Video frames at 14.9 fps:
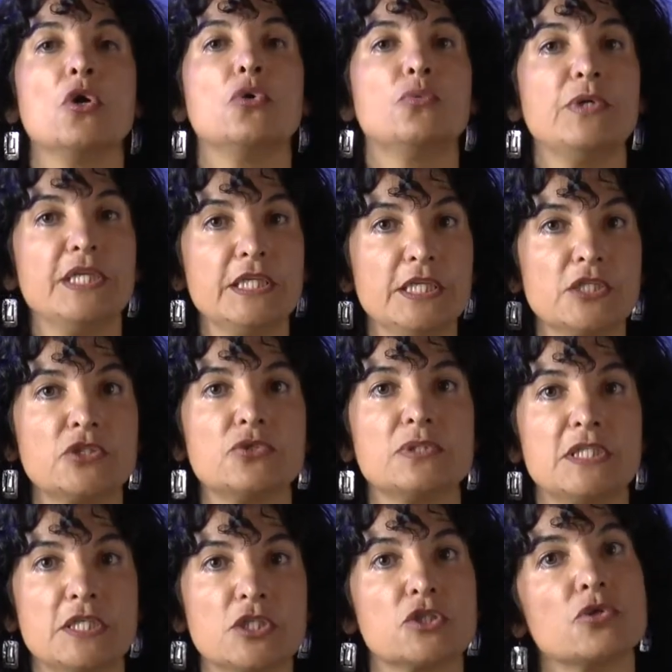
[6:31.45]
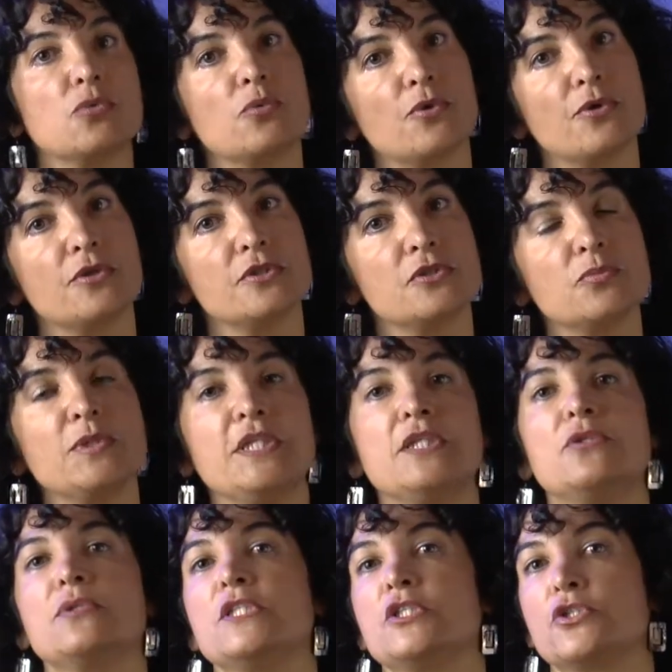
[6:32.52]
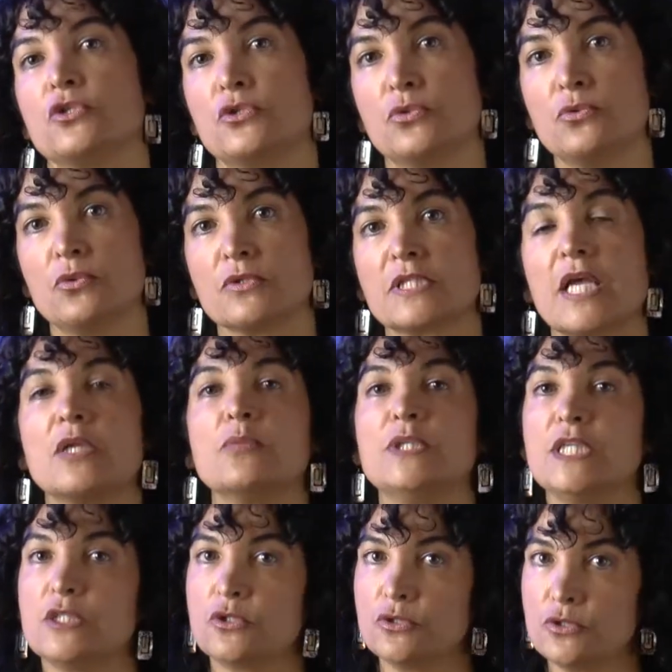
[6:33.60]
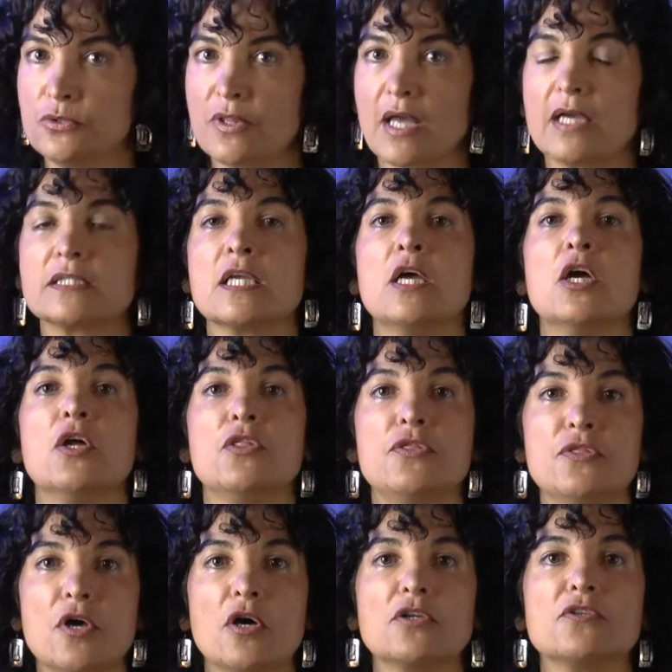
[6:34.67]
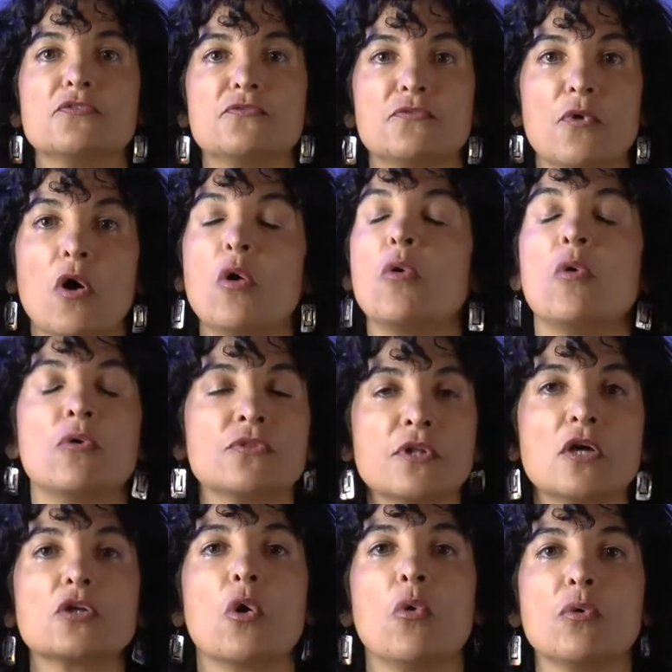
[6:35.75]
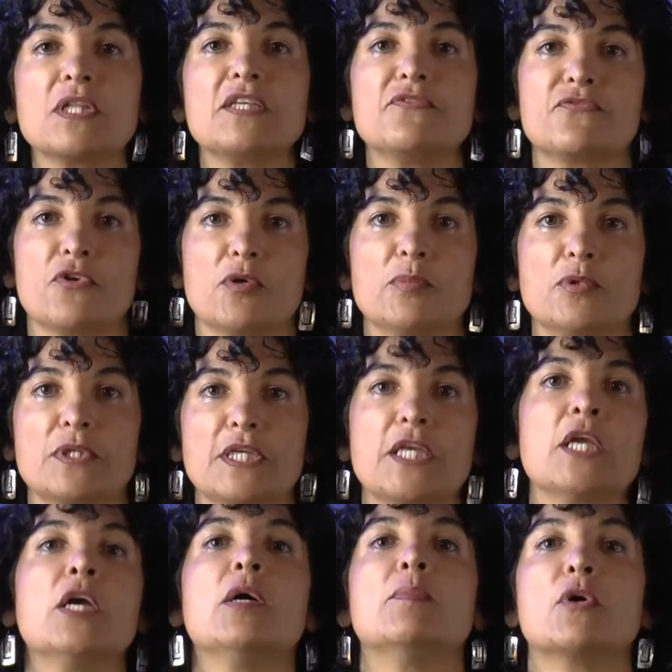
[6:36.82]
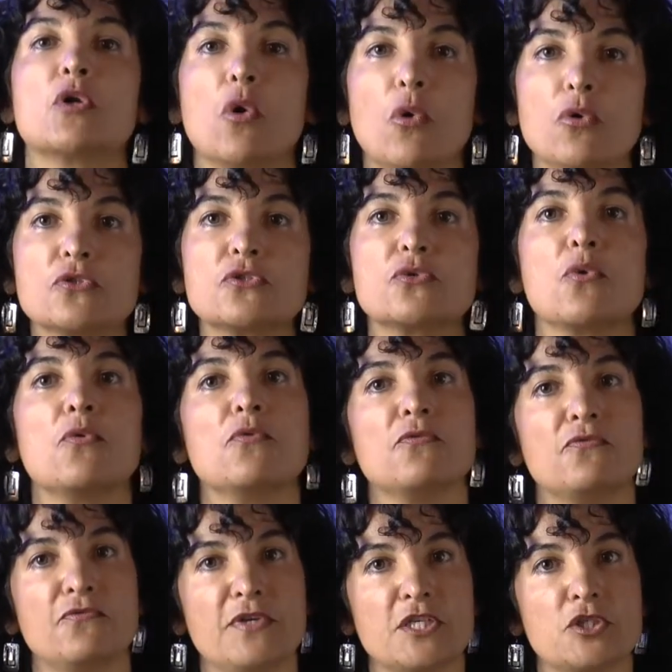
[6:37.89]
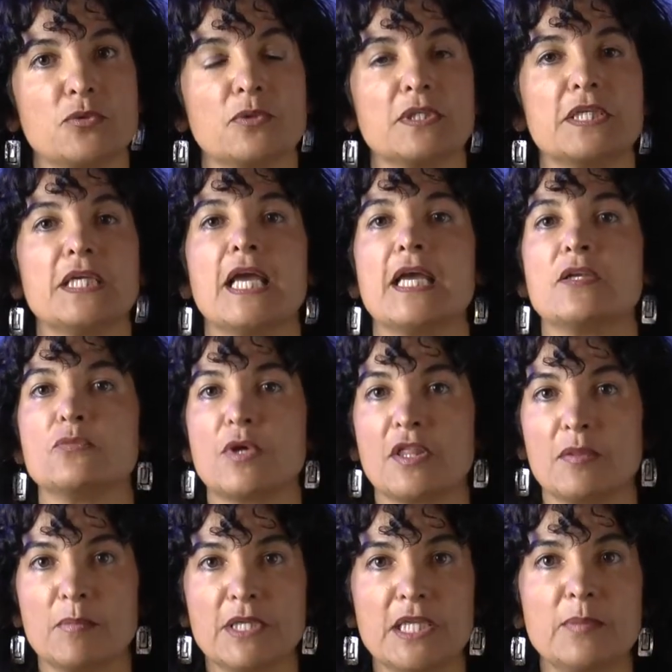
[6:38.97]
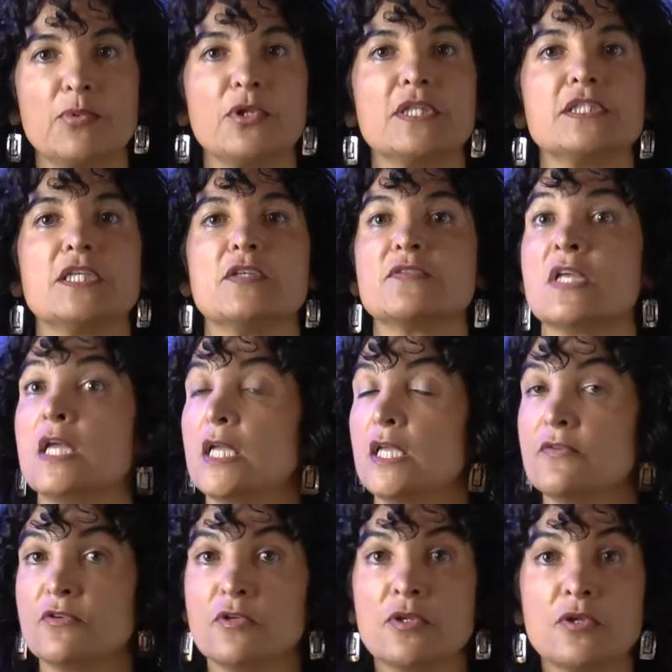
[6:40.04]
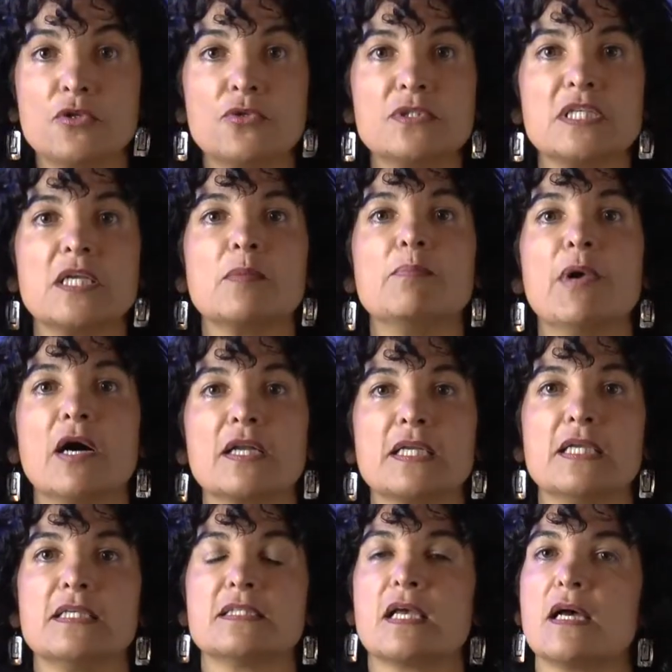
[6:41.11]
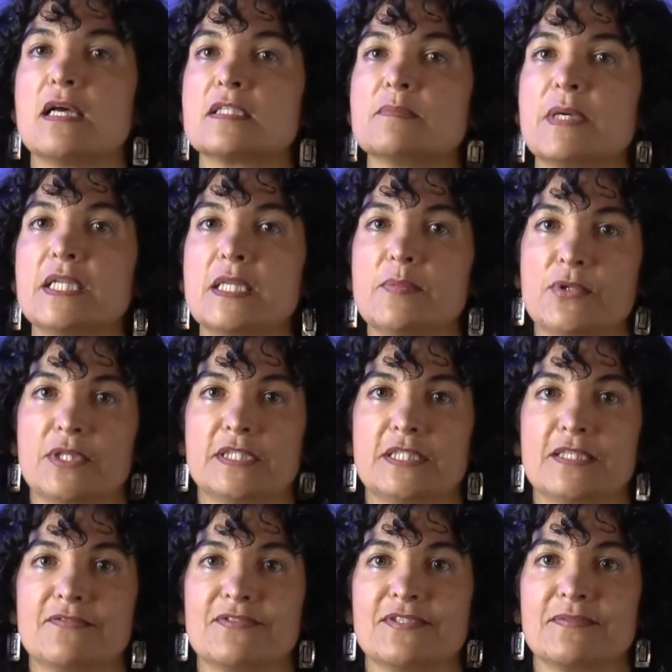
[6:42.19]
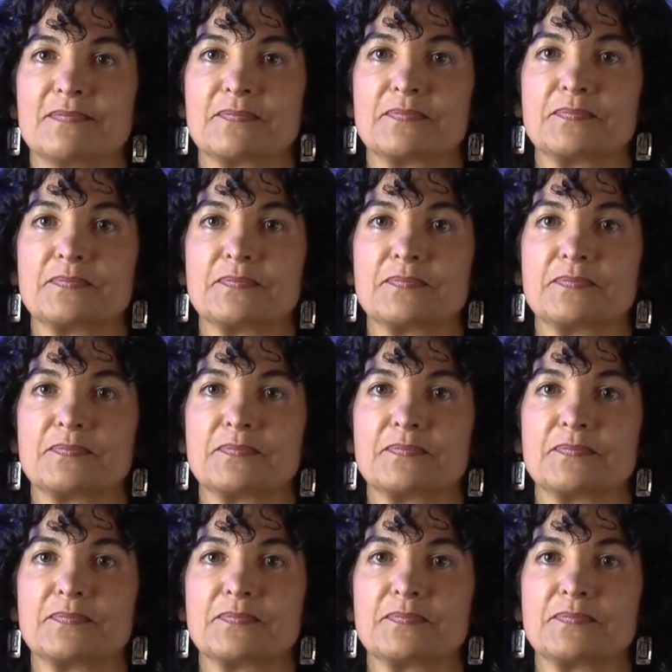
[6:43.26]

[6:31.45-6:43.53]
We need to teach the words, we need to teach the tools, and we need to do that not only verbally, but also visually and with manipulatives, even using bodies as manipulatives.